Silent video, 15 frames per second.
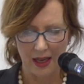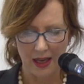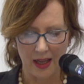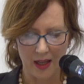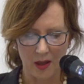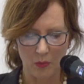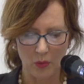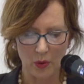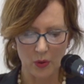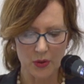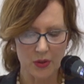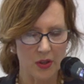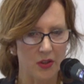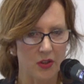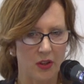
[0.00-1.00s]
We
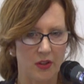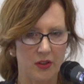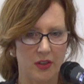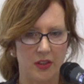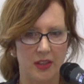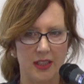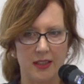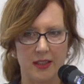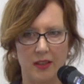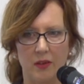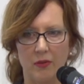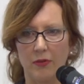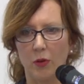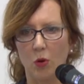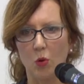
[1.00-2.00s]
also don't suggest that
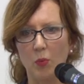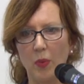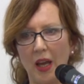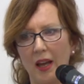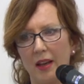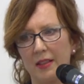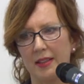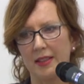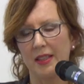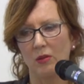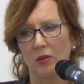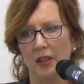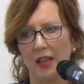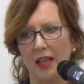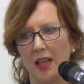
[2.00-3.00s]
the full power to
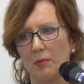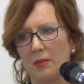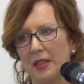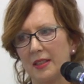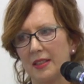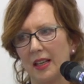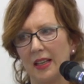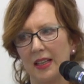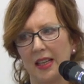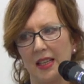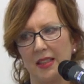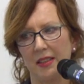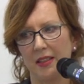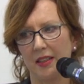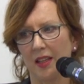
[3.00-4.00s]
settle the claim is
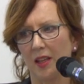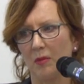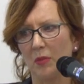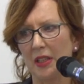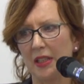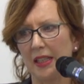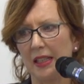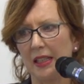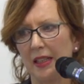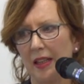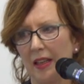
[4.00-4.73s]
delegated to the committee.